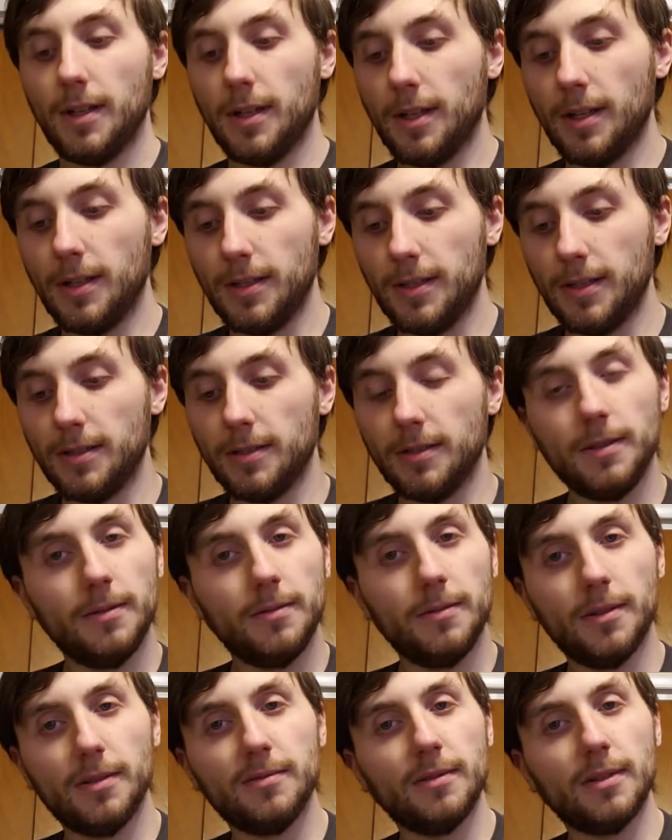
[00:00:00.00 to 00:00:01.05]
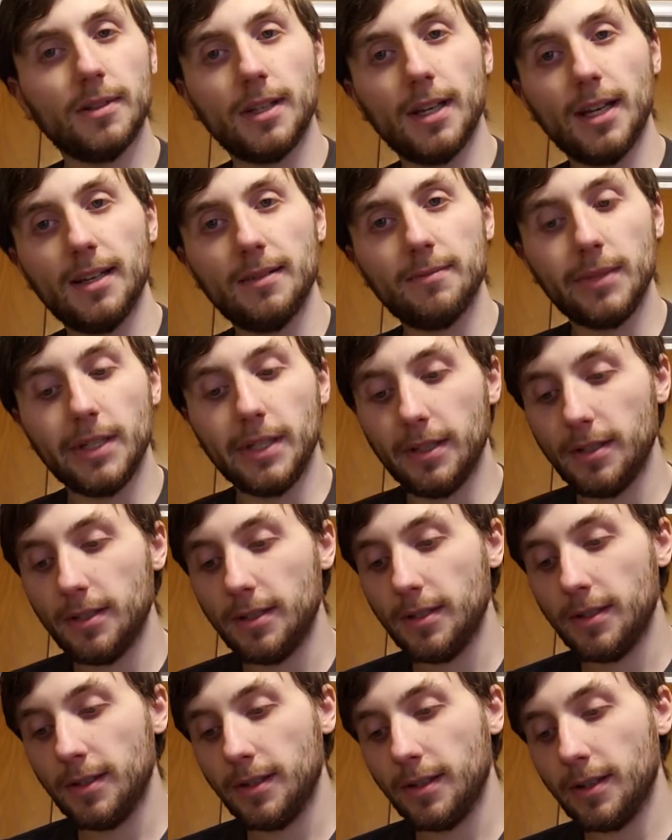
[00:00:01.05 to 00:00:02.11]
And you know what that
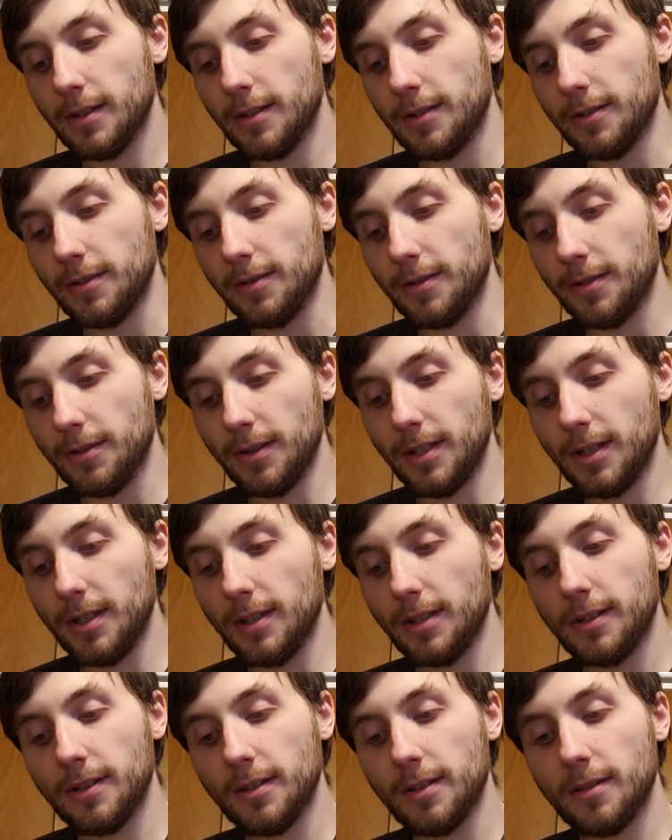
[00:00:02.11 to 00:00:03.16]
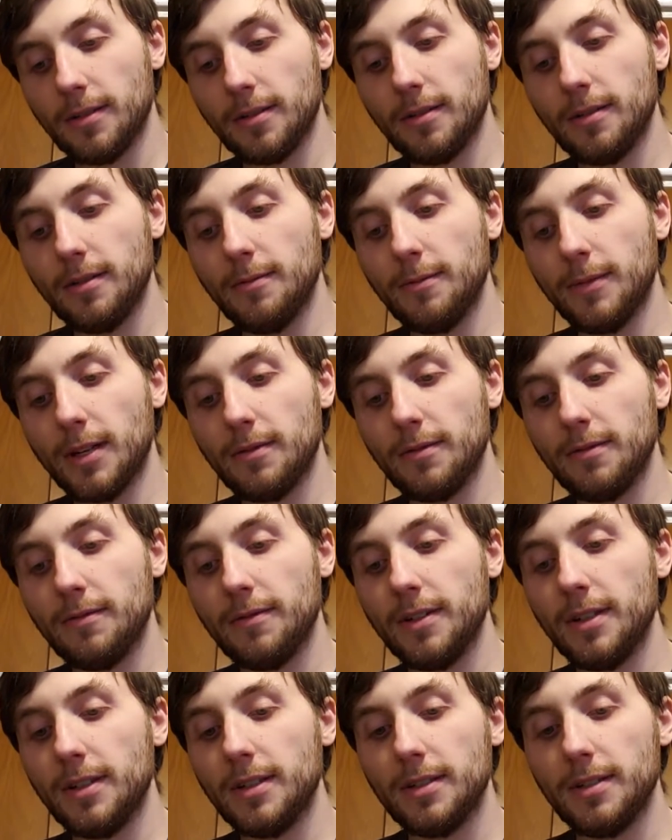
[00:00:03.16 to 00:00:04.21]
means, because there's only a certain amount of
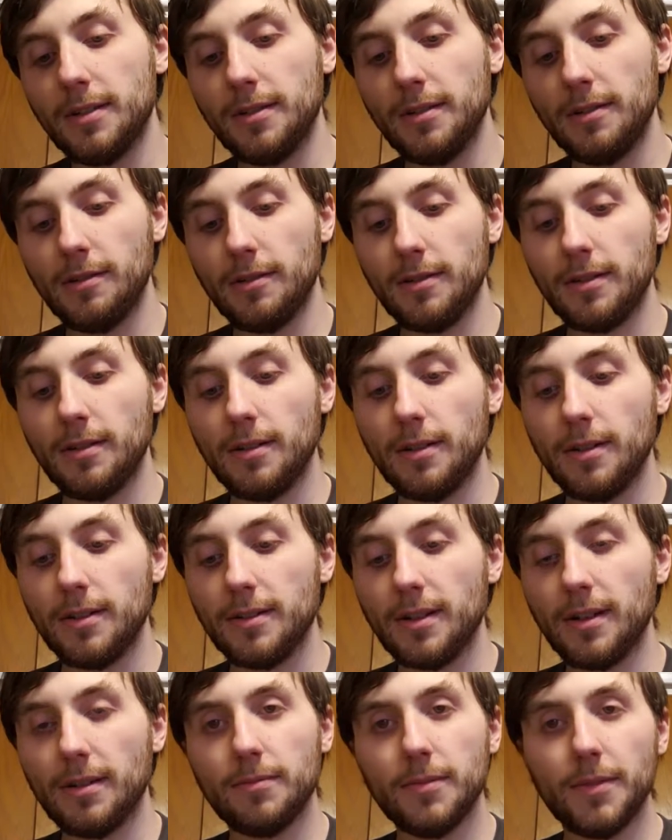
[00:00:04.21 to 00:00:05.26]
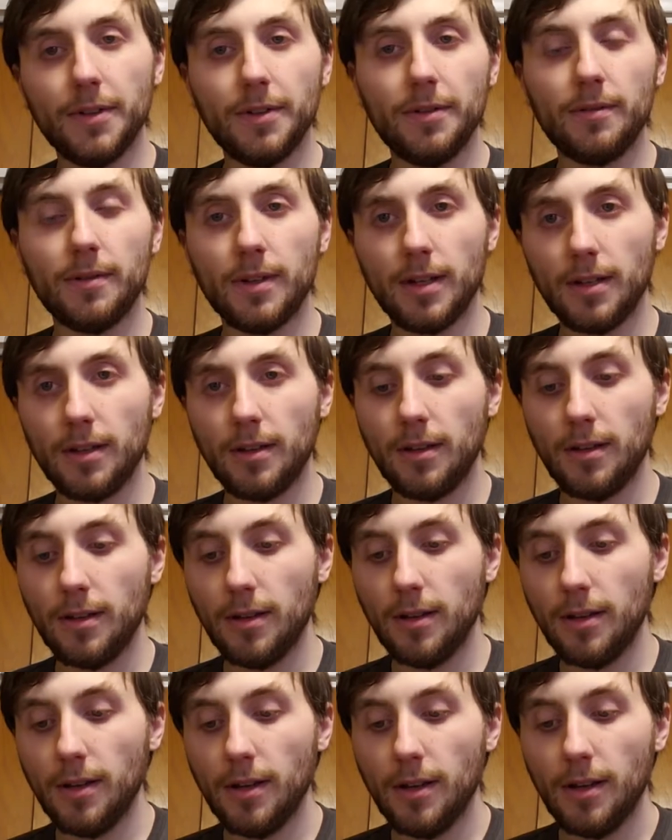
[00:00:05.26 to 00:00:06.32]
these Studio Series I'm doing.
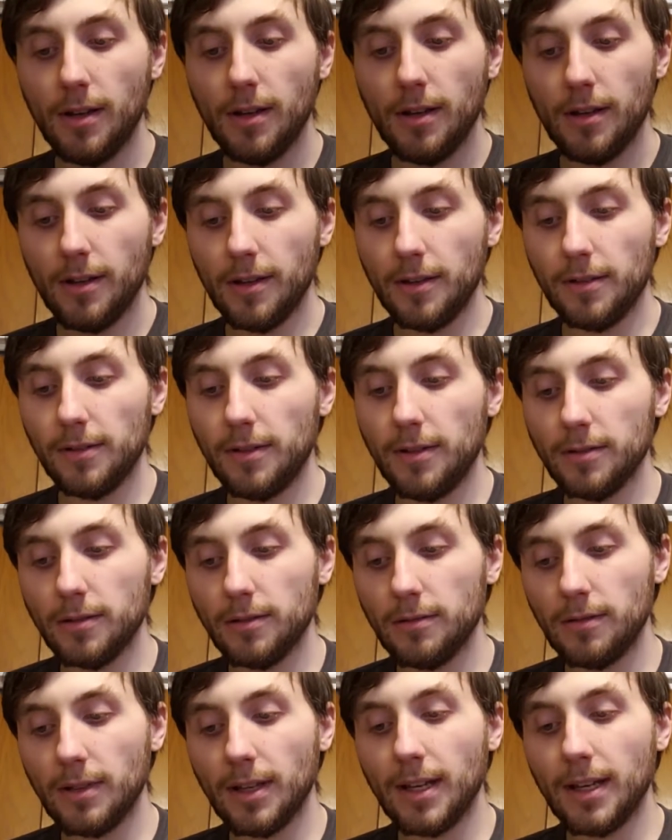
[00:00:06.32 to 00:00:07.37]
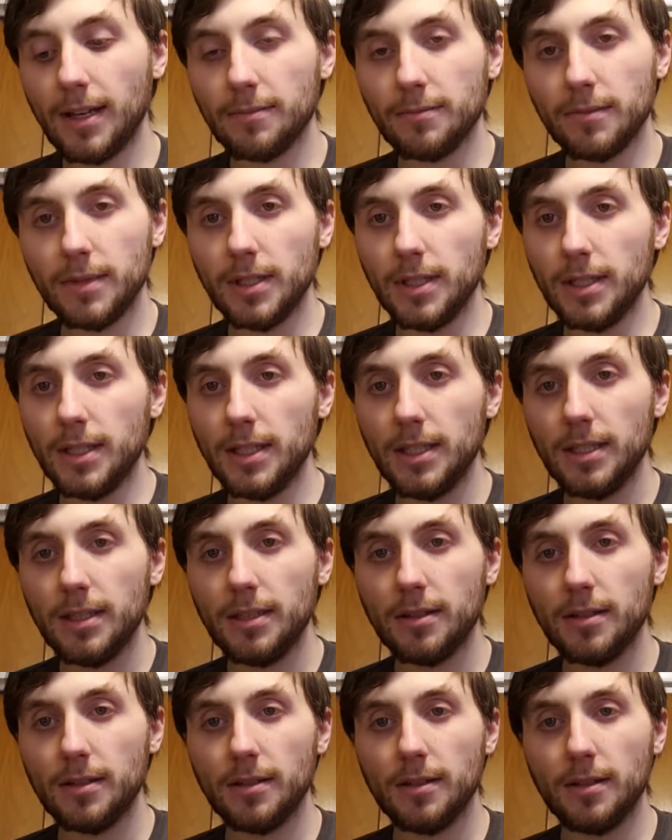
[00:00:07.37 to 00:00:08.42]
And so that
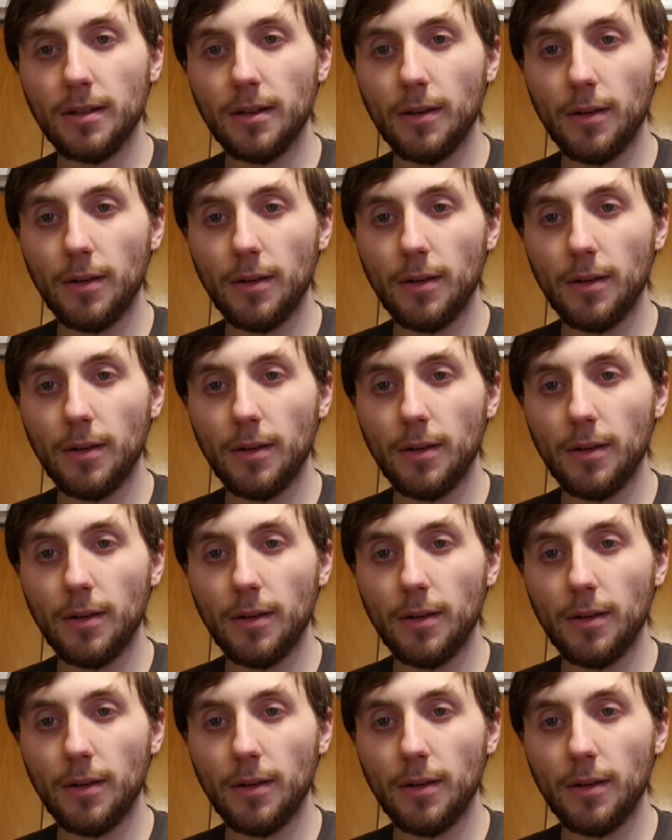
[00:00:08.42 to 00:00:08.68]
means...